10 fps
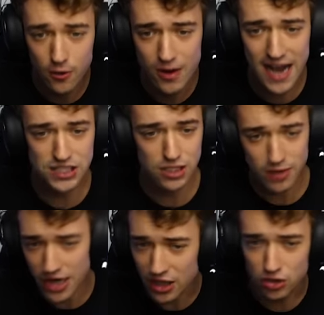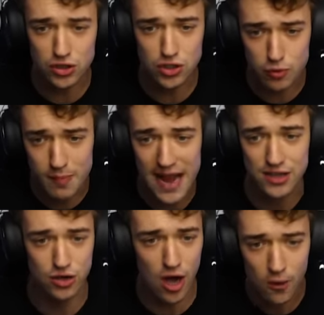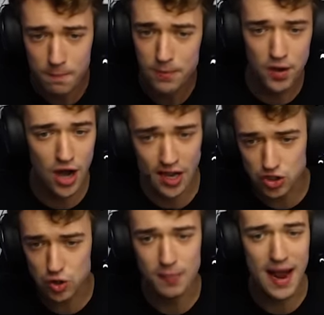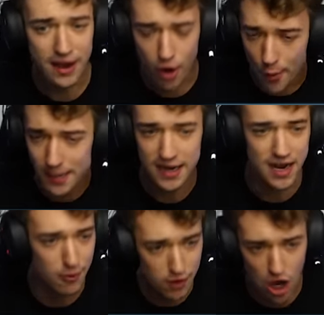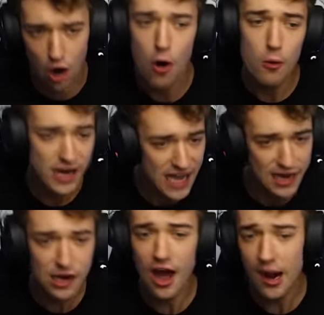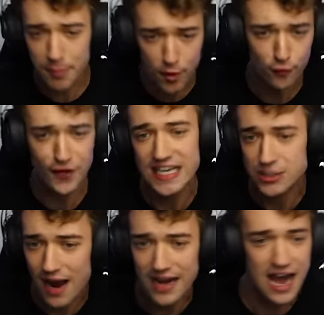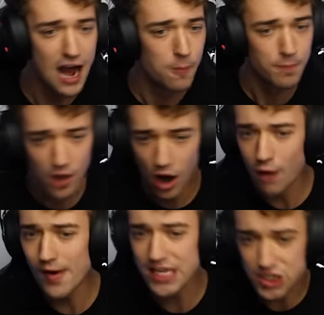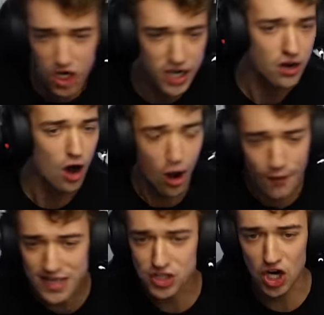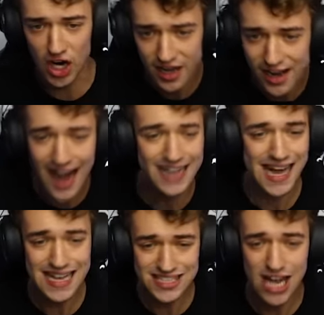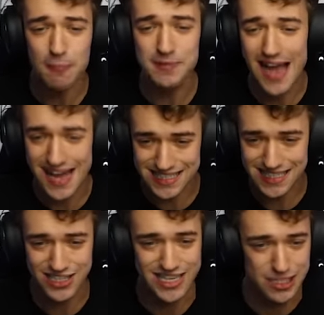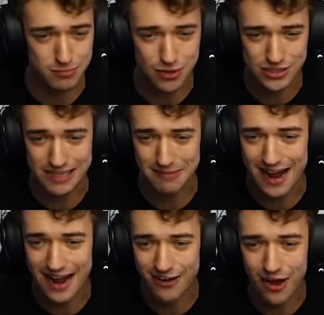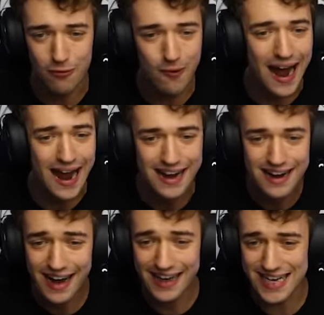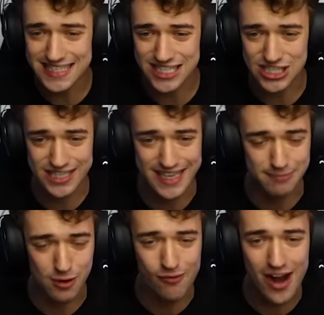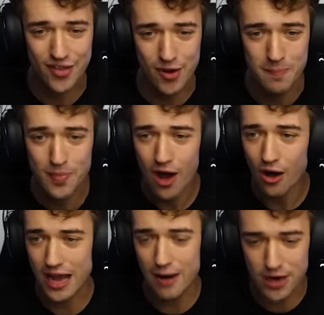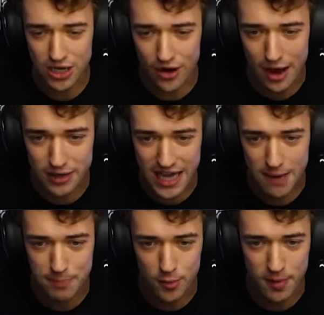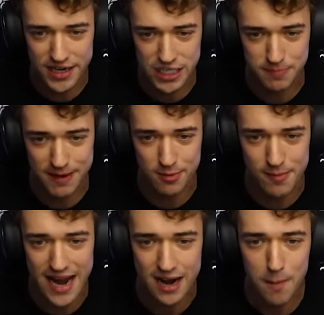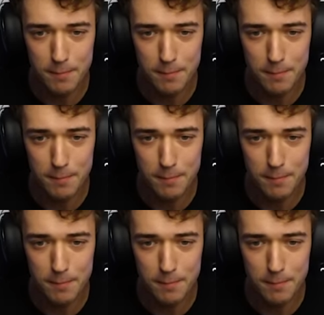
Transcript: We actually, we're not doing too bad, you know? Not too bad, homie. Here we go. We're getting a lot of poof X right now. Always good. Always good. I can't stop dancing to this music, man. I don't know why. I guess it's to keep the rhythm. Okay, here we go. Now we gotta poop on these people, man.